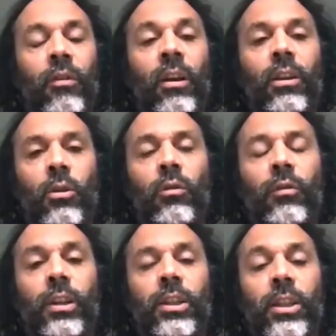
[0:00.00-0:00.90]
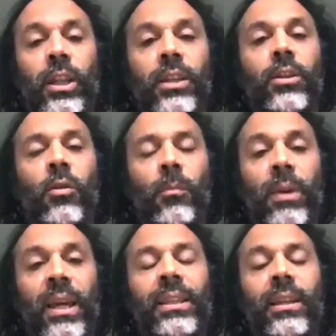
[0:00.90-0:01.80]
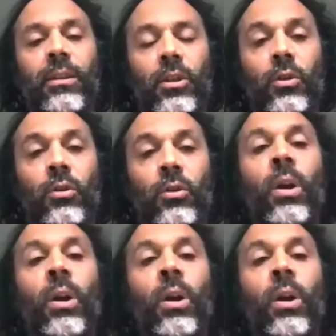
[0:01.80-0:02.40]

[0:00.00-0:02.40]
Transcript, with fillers: Universities are competing to